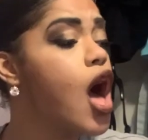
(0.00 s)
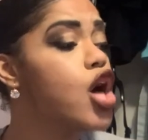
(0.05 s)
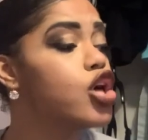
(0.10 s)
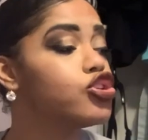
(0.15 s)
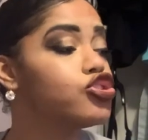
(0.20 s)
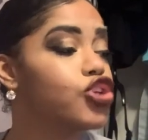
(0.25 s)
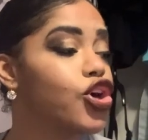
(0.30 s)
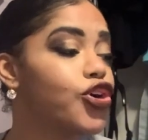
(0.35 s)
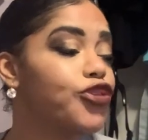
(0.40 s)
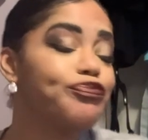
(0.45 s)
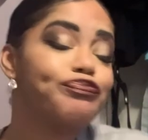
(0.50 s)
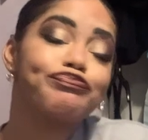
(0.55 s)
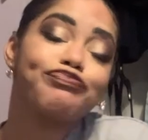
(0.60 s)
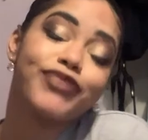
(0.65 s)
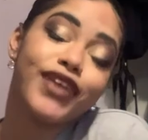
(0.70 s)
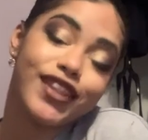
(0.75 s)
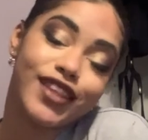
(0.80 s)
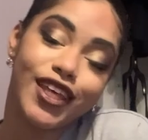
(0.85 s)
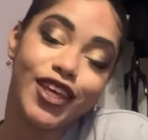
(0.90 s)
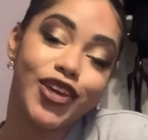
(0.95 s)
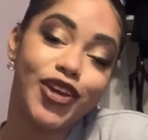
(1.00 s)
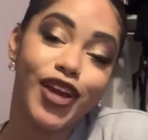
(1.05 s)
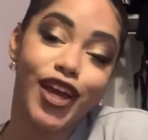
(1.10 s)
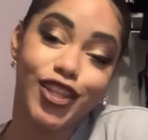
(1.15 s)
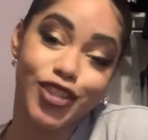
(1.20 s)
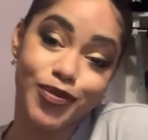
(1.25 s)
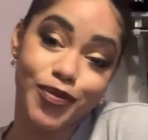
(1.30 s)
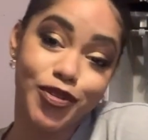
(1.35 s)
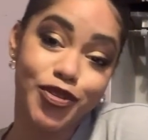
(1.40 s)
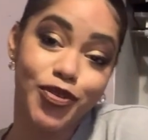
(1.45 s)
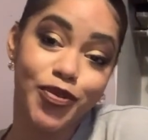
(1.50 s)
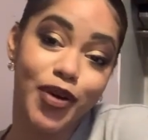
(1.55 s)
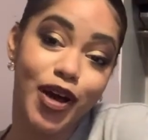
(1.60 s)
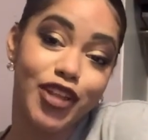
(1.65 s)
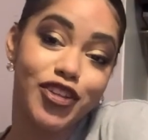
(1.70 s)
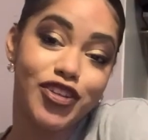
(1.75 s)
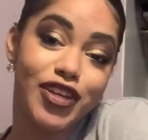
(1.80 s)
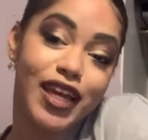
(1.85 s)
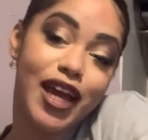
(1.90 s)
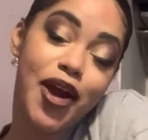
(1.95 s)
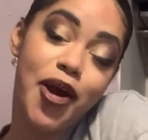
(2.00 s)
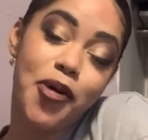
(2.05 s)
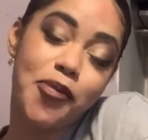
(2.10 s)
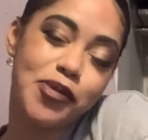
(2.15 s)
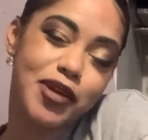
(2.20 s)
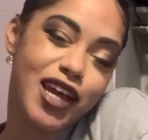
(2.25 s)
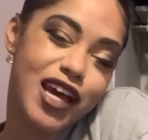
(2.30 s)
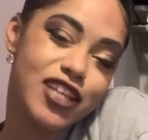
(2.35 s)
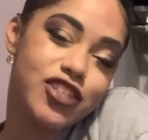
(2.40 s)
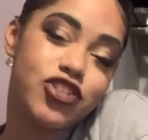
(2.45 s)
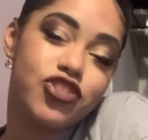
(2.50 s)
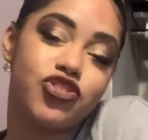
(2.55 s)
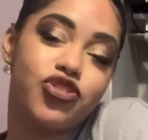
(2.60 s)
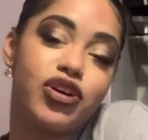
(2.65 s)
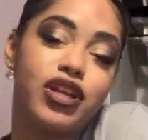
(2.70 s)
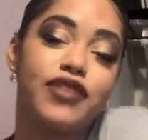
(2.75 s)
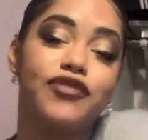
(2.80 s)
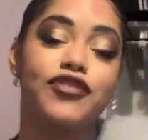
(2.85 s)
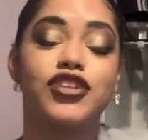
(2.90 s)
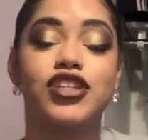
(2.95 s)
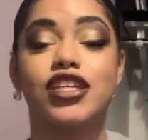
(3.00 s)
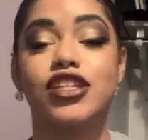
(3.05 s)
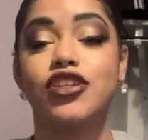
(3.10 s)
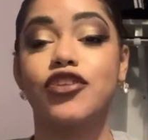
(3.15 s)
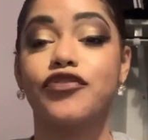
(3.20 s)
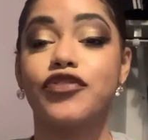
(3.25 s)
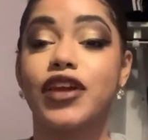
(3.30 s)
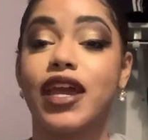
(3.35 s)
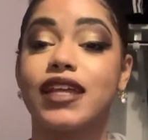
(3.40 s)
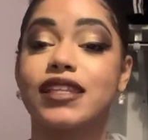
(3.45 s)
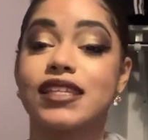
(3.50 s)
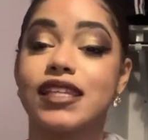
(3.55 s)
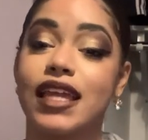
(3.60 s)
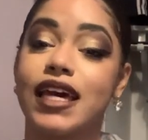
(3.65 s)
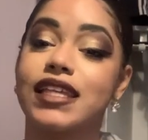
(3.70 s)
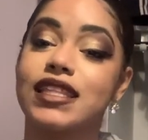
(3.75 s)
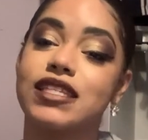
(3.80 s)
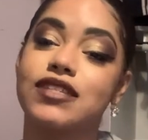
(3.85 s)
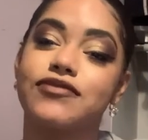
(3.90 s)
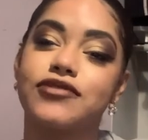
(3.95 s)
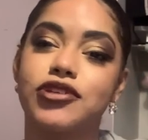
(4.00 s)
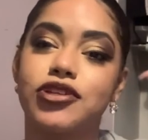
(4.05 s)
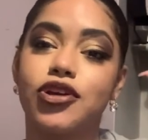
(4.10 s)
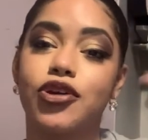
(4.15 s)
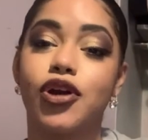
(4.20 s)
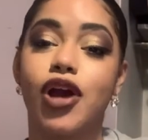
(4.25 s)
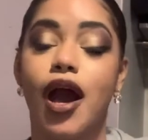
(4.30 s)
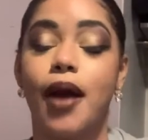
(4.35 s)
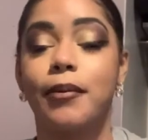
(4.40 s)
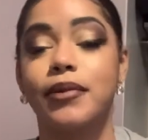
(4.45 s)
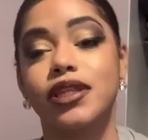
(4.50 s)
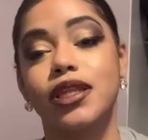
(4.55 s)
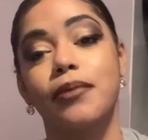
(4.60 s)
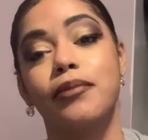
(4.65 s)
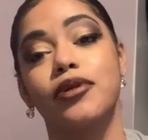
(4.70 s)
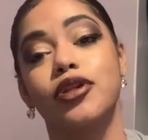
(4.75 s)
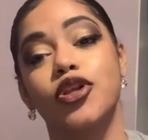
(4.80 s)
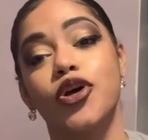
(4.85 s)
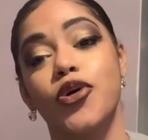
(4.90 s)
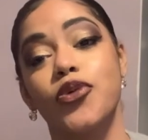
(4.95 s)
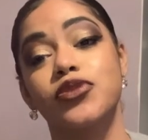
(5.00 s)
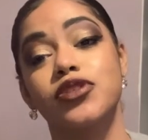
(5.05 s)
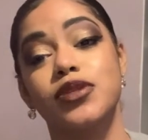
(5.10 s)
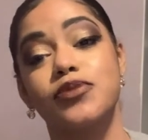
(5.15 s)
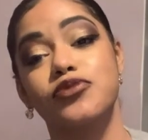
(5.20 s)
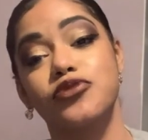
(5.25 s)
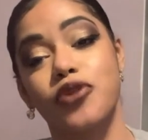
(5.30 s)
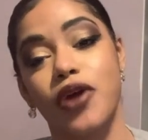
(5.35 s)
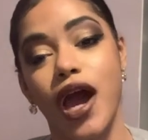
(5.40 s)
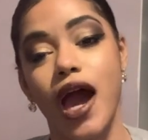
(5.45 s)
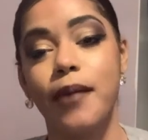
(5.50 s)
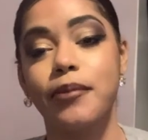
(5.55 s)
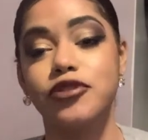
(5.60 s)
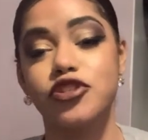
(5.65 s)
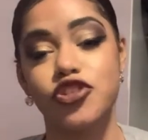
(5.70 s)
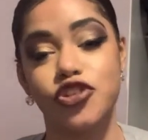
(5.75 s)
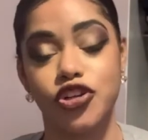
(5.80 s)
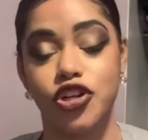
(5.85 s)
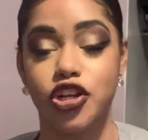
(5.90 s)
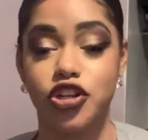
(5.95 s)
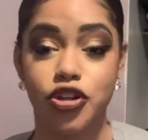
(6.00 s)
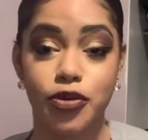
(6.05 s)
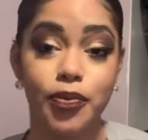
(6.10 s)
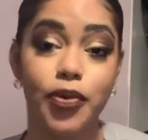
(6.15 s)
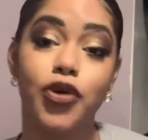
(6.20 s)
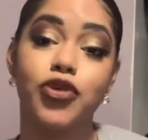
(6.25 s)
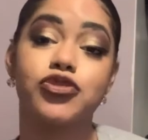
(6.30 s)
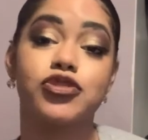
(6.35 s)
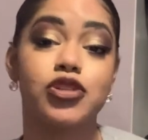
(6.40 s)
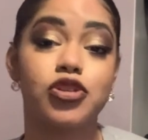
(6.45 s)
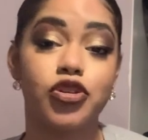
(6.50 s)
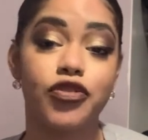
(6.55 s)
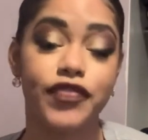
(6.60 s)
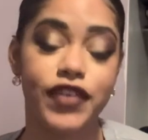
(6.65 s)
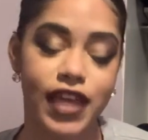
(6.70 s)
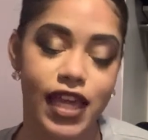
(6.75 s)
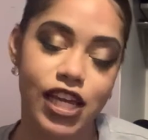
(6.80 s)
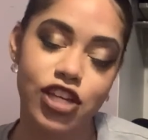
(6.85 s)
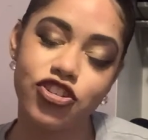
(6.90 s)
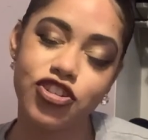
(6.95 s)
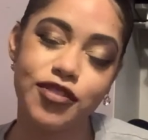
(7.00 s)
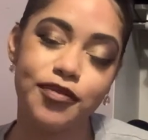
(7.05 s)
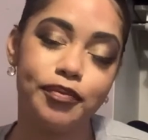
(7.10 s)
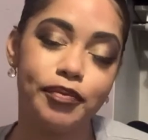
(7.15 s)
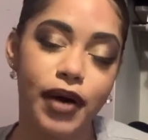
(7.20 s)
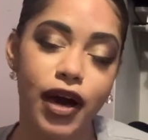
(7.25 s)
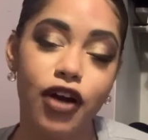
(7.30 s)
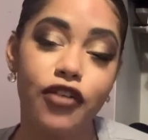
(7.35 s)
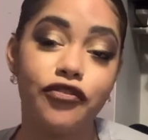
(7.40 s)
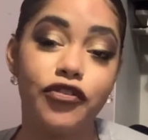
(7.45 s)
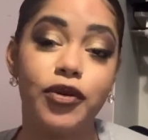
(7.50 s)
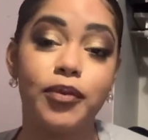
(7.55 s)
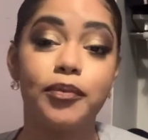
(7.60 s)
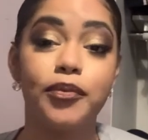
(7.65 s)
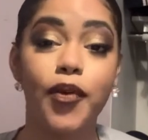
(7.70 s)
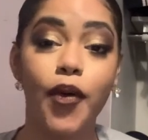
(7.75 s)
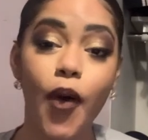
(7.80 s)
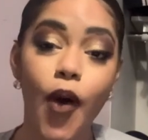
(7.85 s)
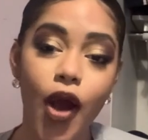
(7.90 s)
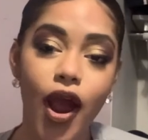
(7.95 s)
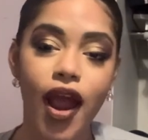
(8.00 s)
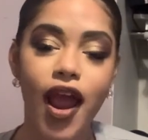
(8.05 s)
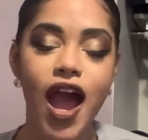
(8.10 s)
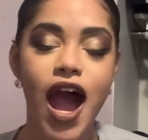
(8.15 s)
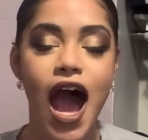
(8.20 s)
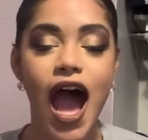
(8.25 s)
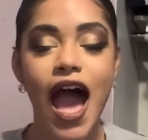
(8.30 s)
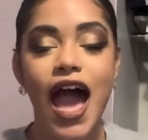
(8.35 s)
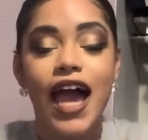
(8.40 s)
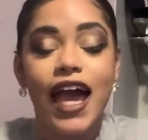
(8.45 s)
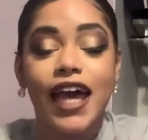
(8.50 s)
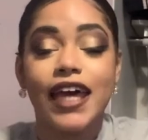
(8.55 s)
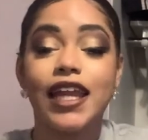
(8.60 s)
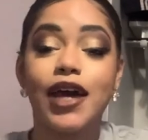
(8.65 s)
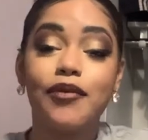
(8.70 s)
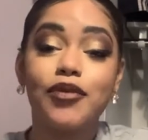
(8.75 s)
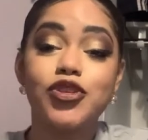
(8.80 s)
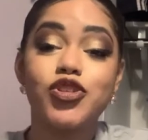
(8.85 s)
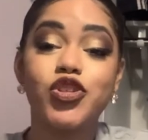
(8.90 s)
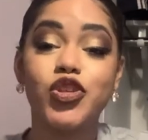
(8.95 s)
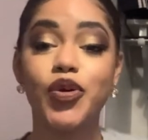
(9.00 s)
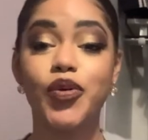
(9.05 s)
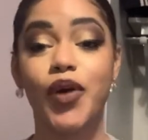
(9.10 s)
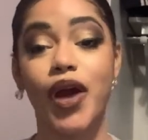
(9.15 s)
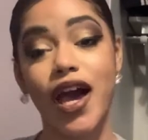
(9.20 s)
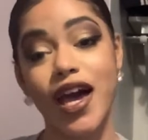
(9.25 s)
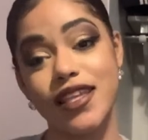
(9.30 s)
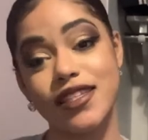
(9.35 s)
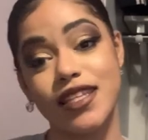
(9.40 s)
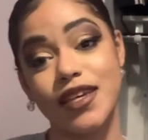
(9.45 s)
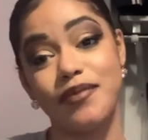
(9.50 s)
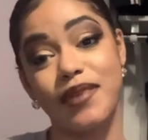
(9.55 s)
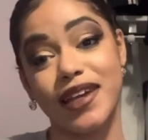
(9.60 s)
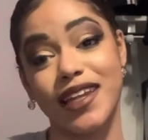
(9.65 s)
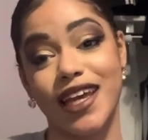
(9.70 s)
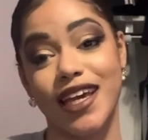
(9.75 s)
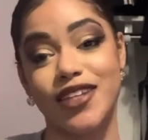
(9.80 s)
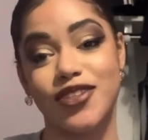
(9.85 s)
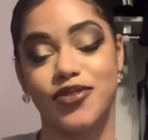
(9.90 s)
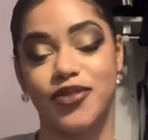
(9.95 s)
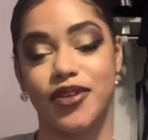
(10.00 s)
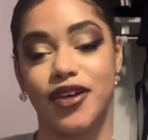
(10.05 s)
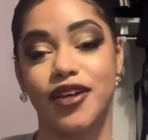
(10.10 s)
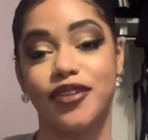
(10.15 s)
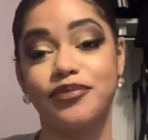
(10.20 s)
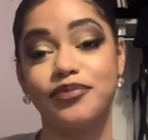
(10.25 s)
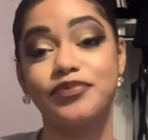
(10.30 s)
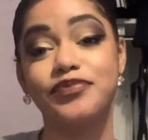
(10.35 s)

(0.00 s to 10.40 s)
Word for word: So thank you guys so much for watching. I hope you guys enjoyed. If you did, don't forget to like this video, comment down below, and subscribe, and turn on your post notification bell for more. And I will see you guys in my next one.